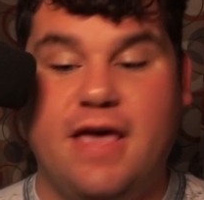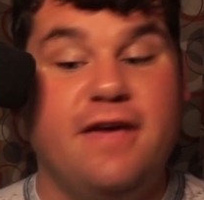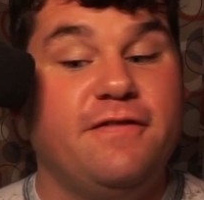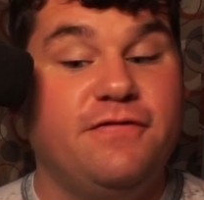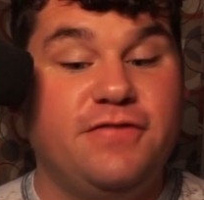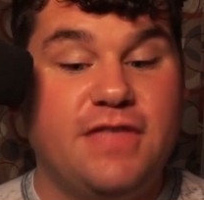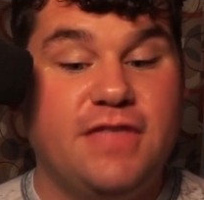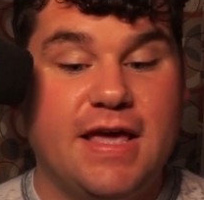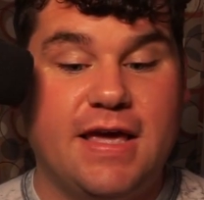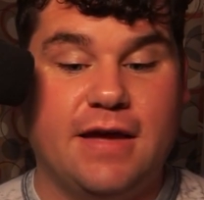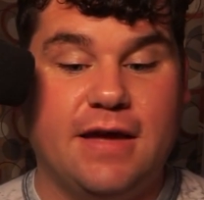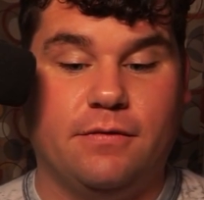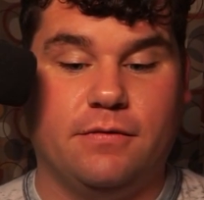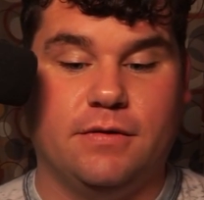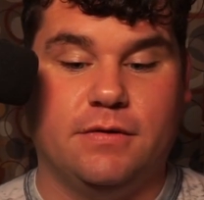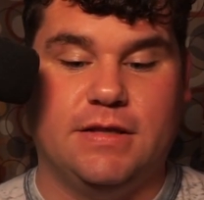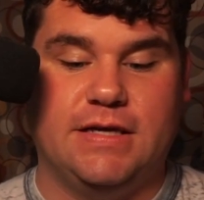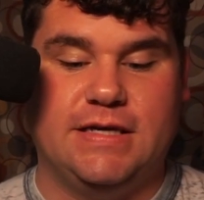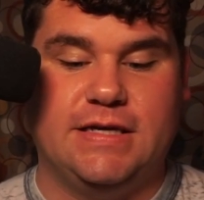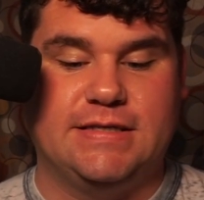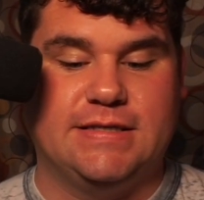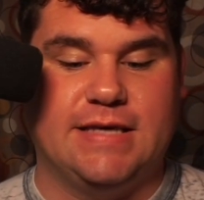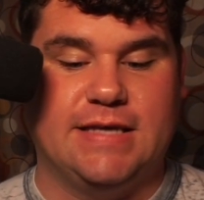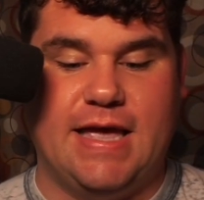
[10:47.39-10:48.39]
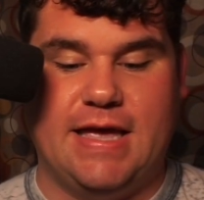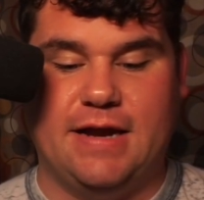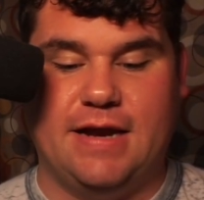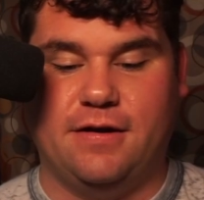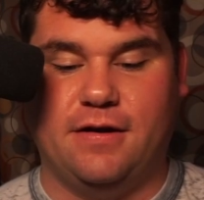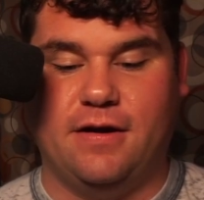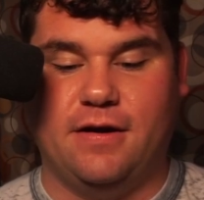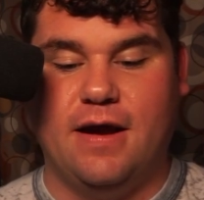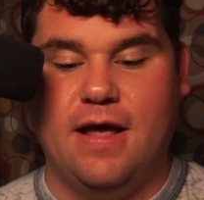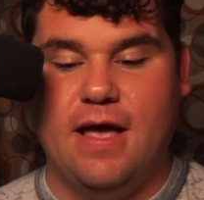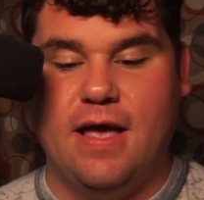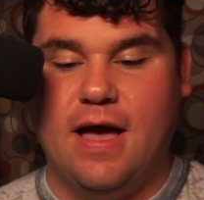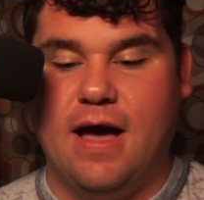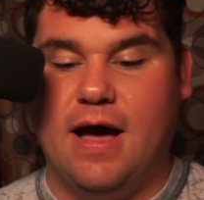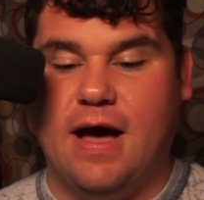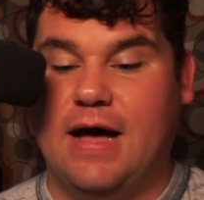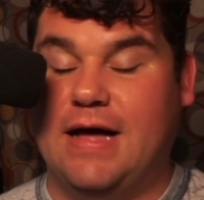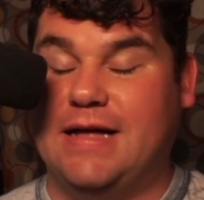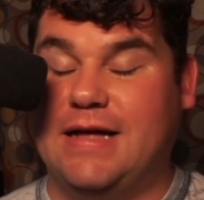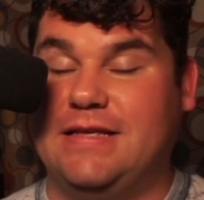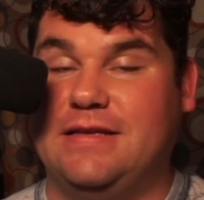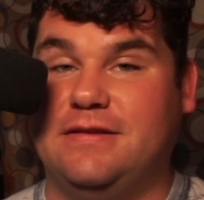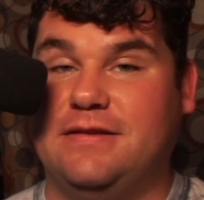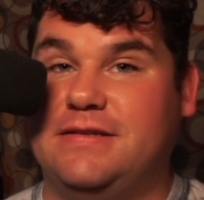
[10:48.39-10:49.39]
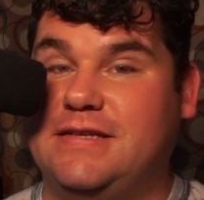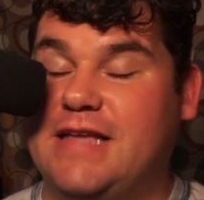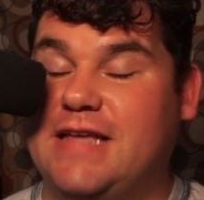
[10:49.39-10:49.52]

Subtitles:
If they get released later, you